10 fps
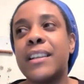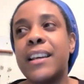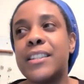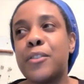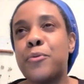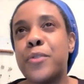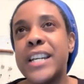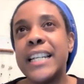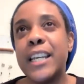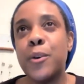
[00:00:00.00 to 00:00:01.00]
It's a
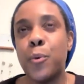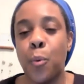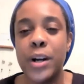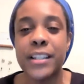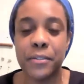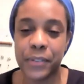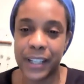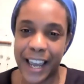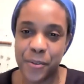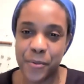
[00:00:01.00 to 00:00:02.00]
really wonderful
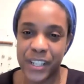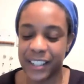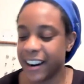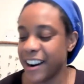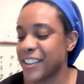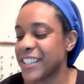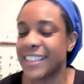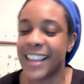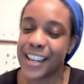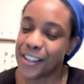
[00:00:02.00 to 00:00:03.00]
language to hear. So
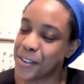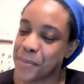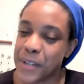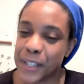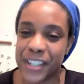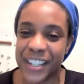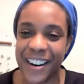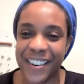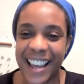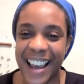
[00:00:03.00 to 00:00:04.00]
thank you so much for
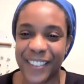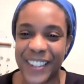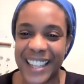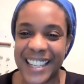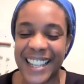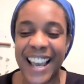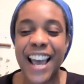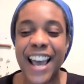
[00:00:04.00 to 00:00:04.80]
sharing that with us.